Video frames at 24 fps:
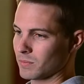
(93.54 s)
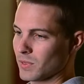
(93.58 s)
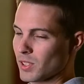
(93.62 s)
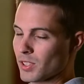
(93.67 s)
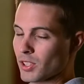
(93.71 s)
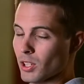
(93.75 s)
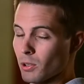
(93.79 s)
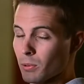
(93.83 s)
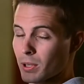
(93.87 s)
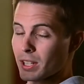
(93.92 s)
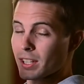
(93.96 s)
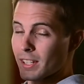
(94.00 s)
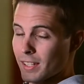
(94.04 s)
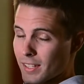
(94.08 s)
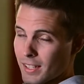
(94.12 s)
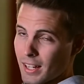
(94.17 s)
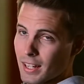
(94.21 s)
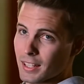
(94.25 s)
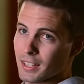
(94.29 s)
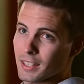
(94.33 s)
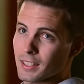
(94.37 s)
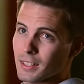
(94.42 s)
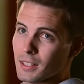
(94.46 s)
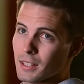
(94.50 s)
So we
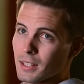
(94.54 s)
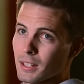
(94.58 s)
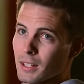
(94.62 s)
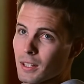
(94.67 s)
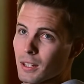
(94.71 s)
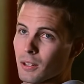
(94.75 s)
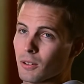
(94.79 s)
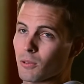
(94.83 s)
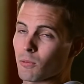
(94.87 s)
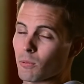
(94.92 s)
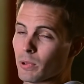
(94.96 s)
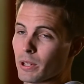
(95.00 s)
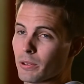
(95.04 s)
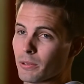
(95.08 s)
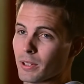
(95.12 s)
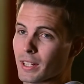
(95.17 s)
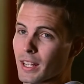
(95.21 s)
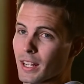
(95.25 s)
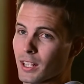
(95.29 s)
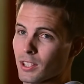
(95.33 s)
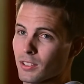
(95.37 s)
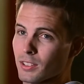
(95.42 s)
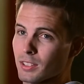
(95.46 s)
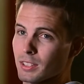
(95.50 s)
decided we would
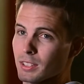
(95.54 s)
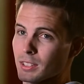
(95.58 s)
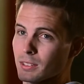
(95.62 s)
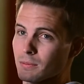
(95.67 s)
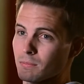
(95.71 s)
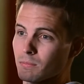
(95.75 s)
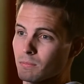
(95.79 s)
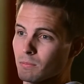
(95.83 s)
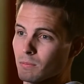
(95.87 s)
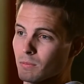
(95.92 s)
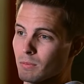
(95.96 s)
actually